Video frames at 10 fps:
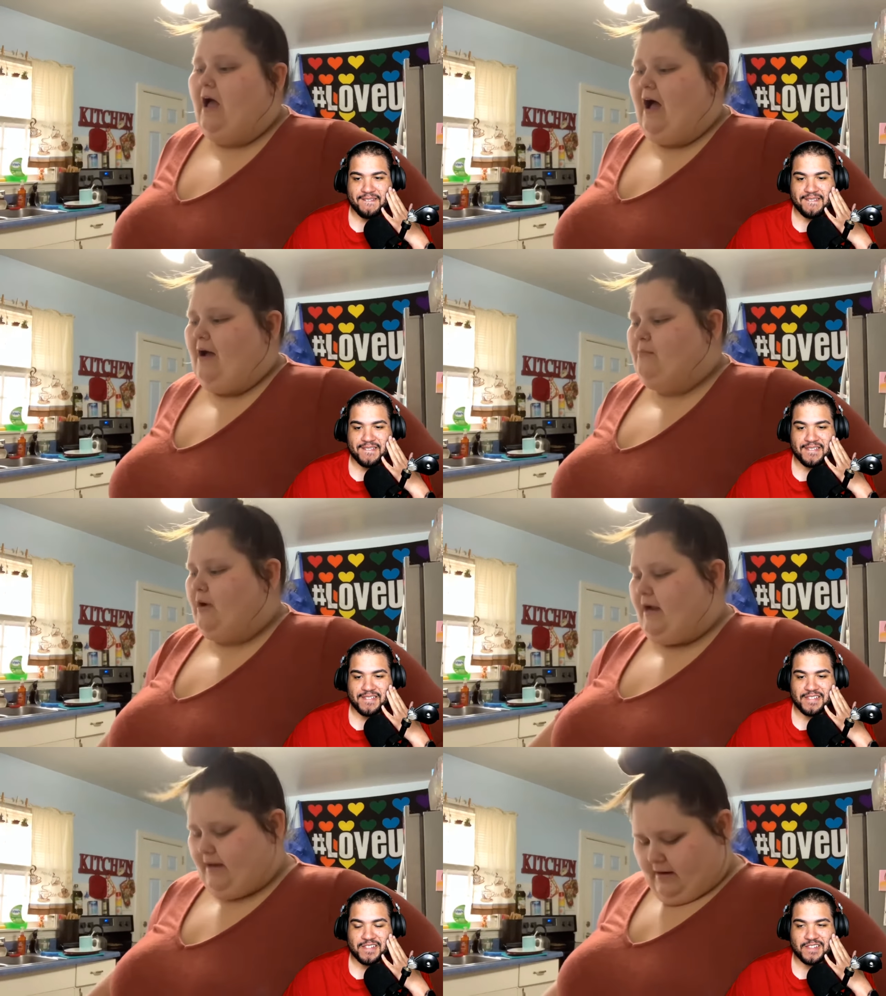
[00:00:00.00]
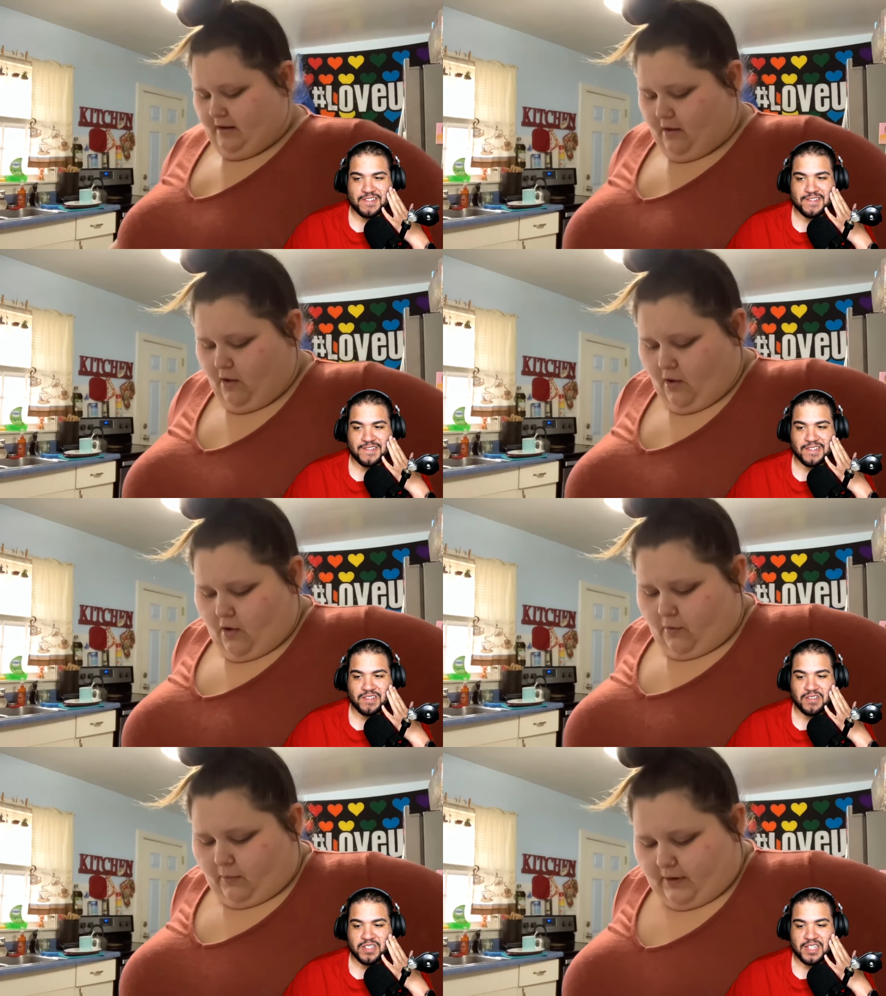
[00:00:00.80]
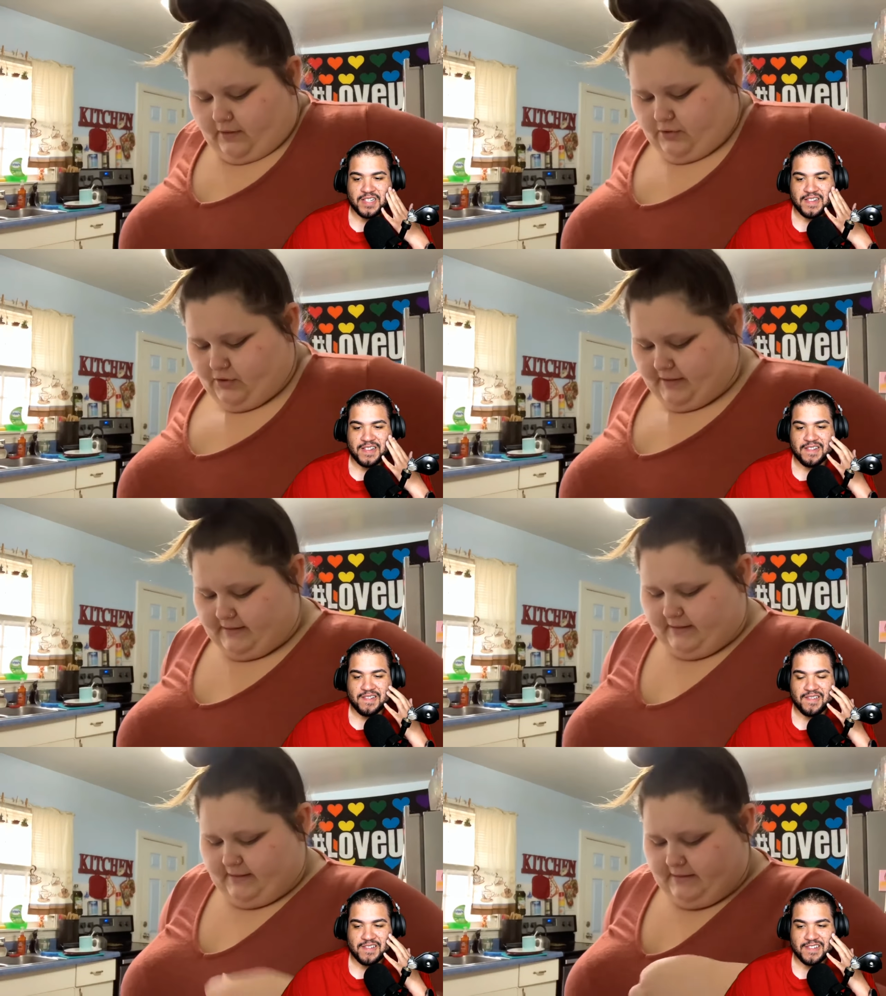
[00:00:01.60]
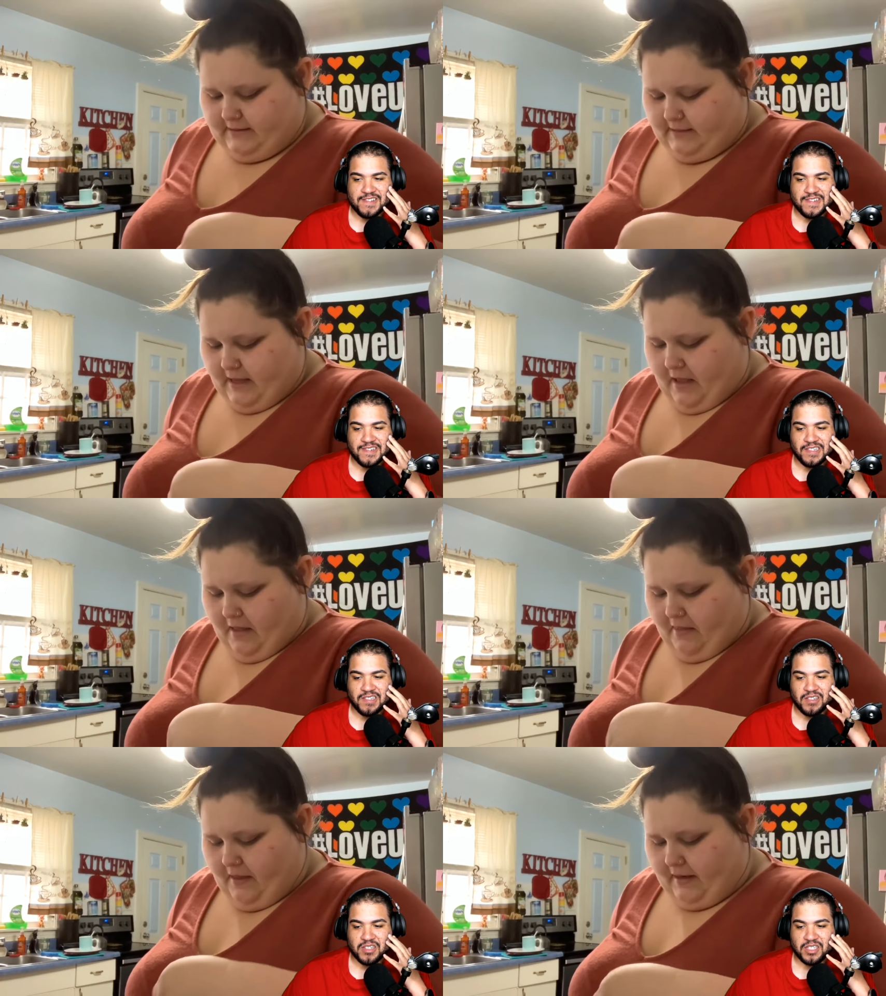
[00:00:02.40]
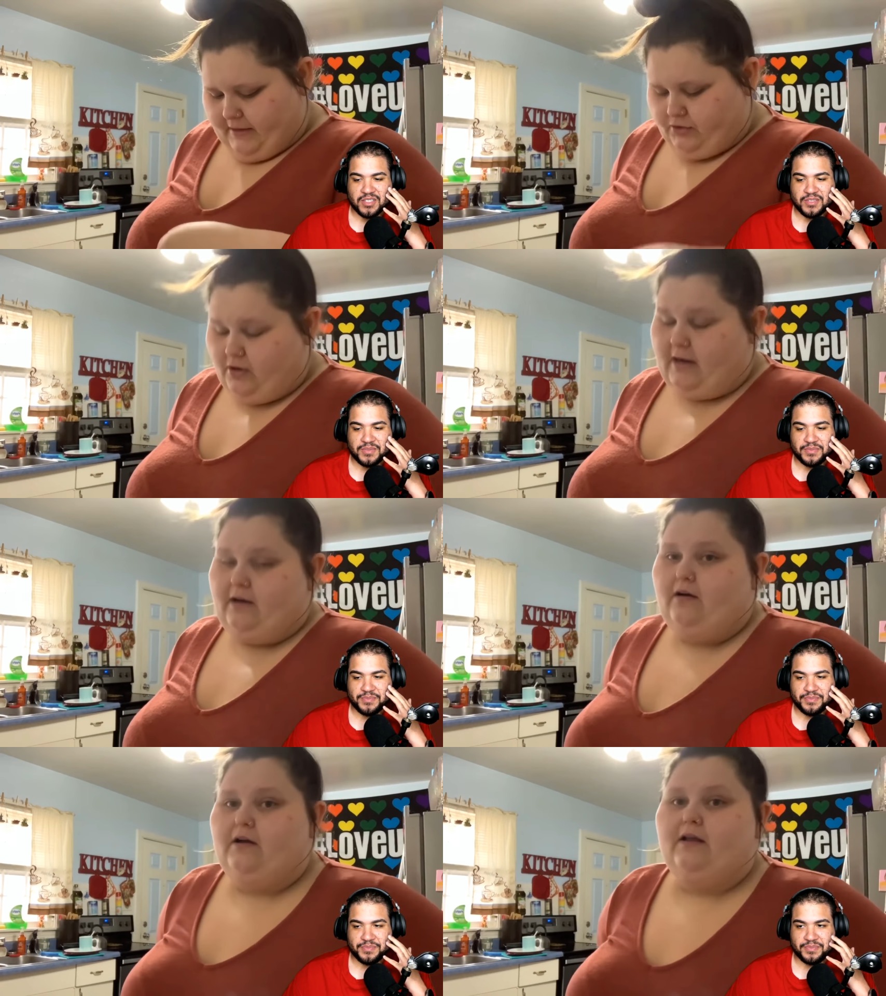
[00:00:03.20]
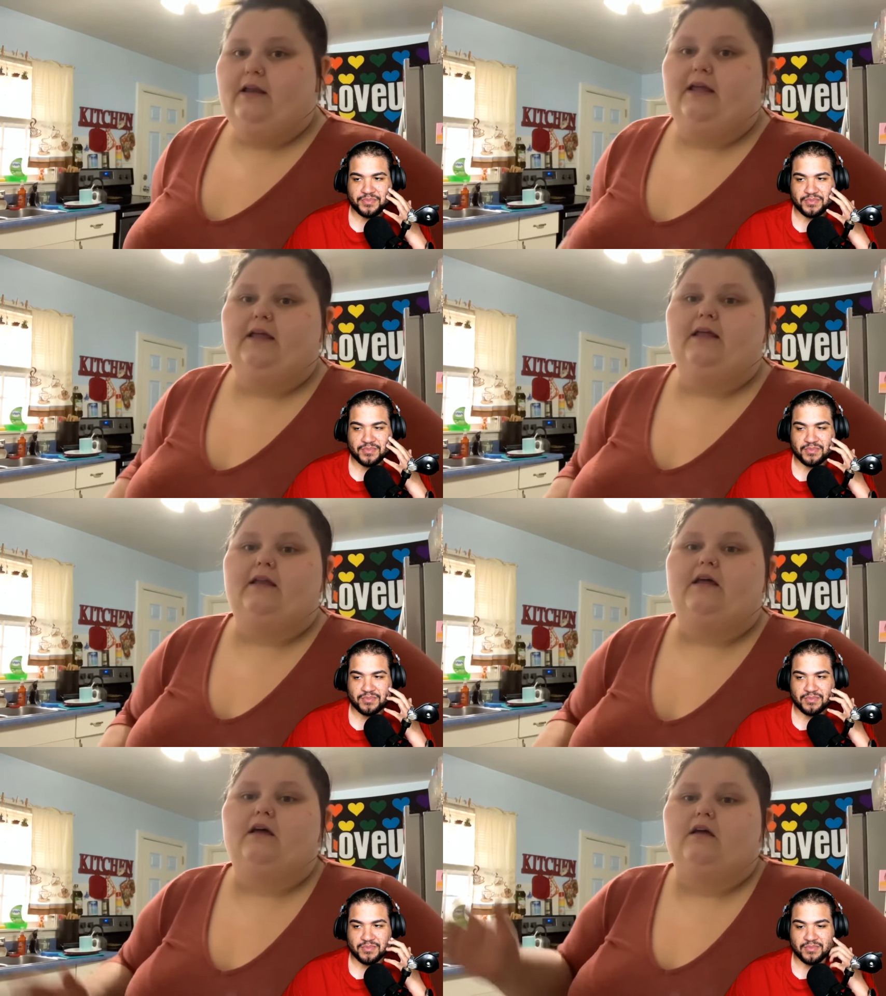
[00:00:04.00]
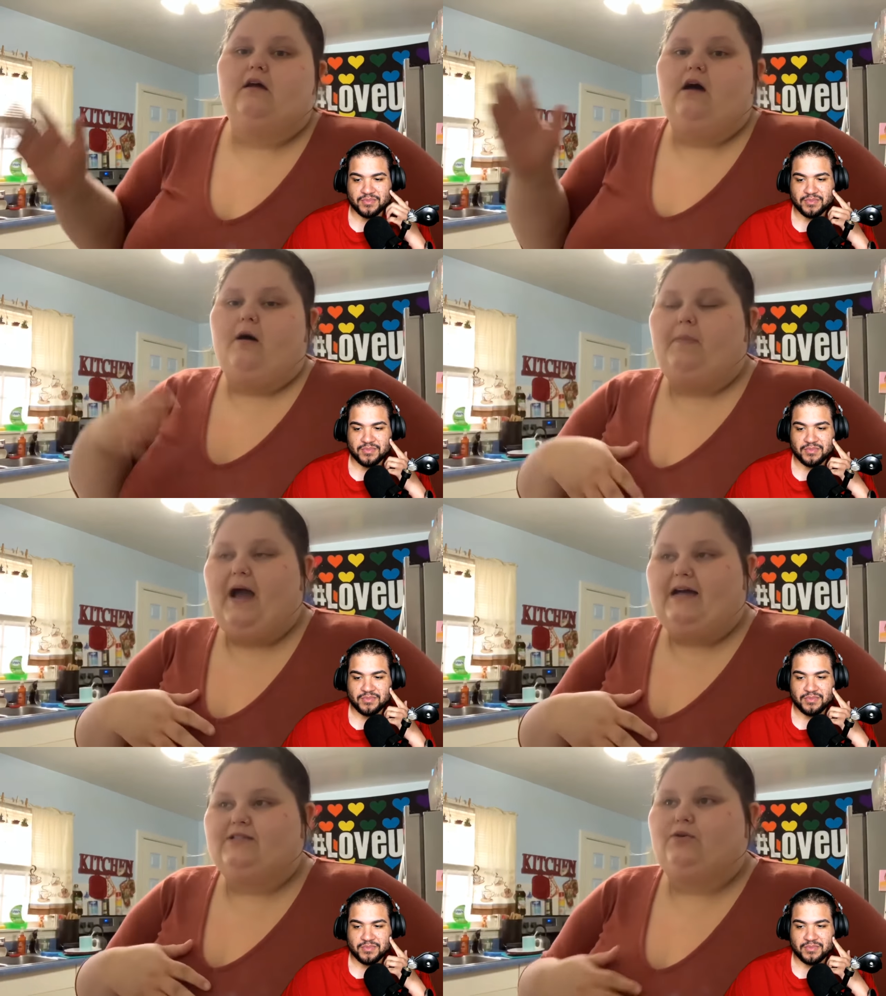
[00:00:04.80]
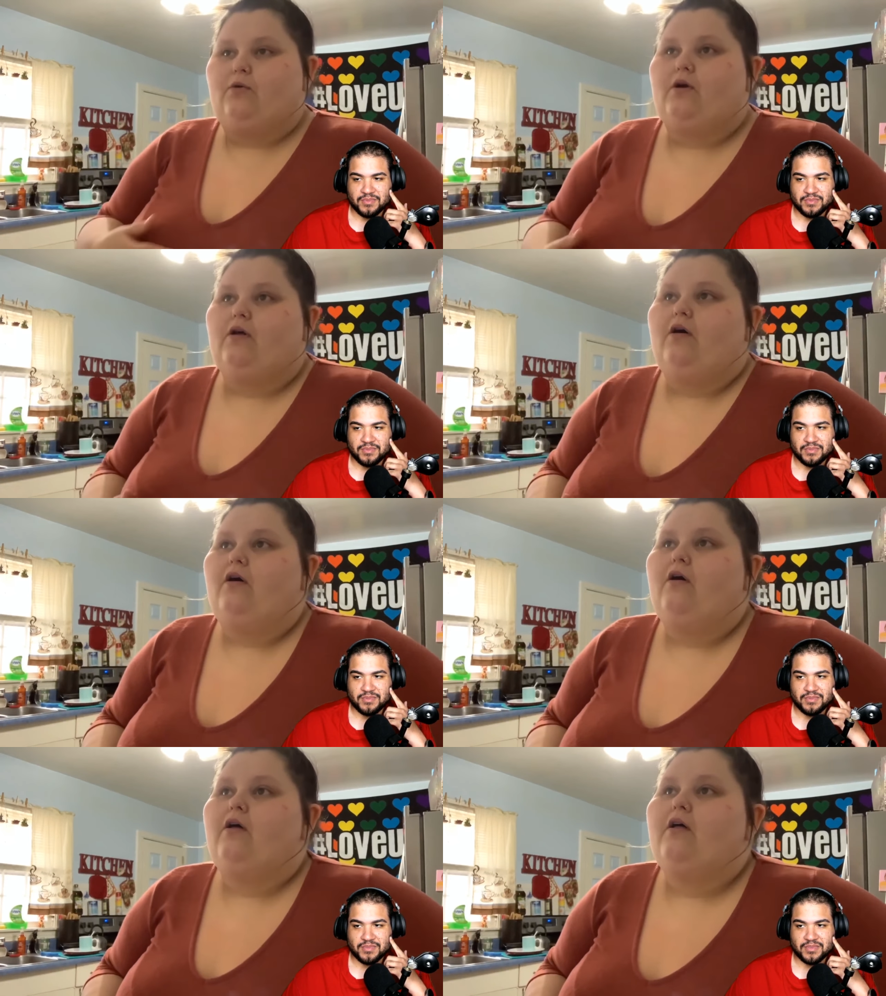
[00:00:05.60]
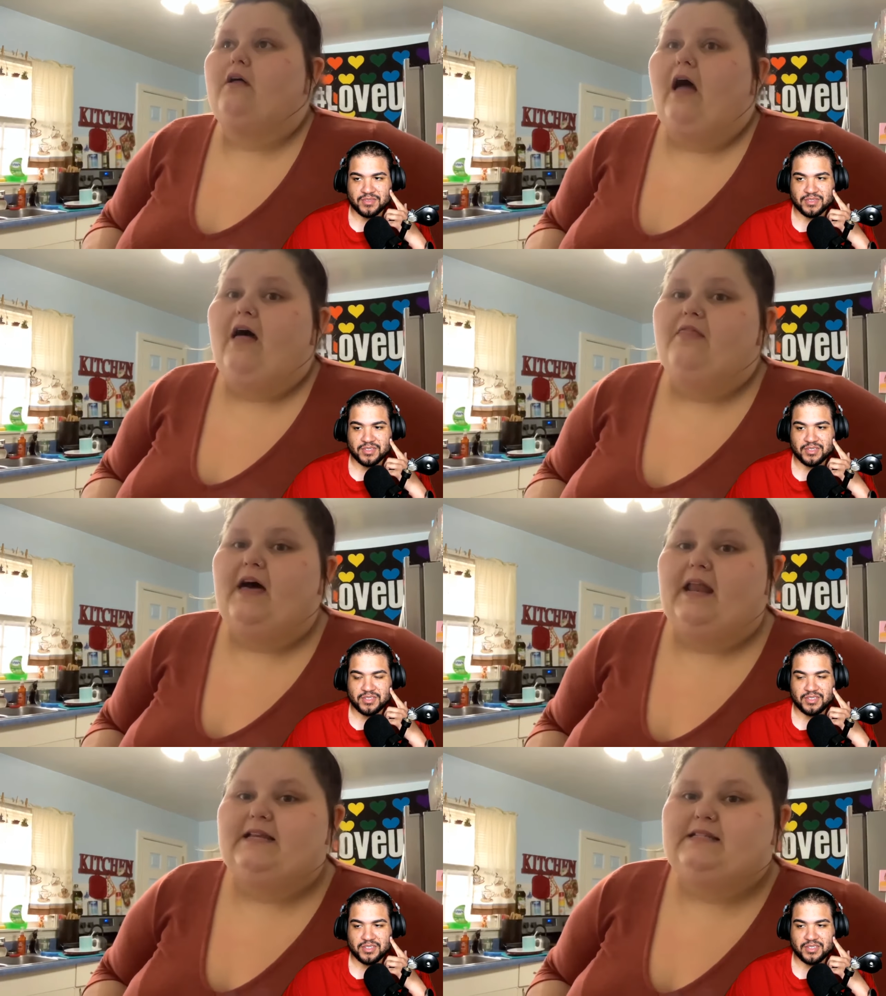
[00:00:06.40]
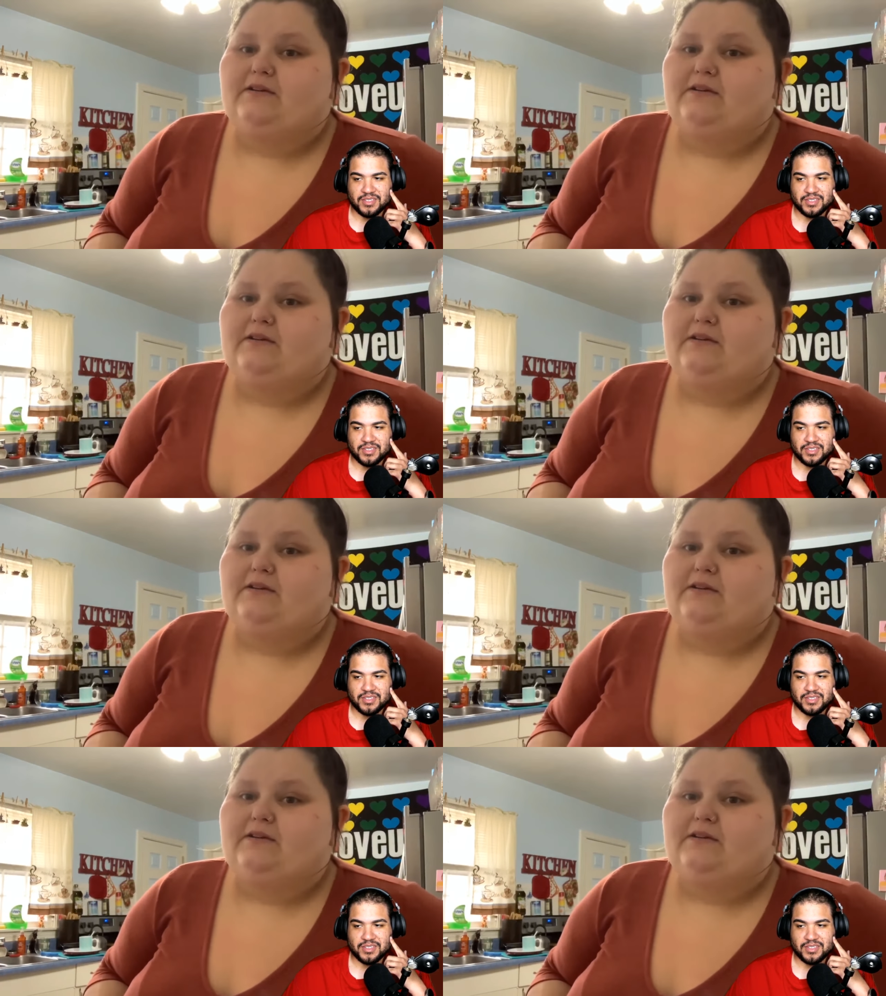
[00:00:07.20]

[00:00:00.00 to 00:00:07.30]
Speaker 1: I'm wearing one of those dresses that I tried on in a past horde haul that I didn't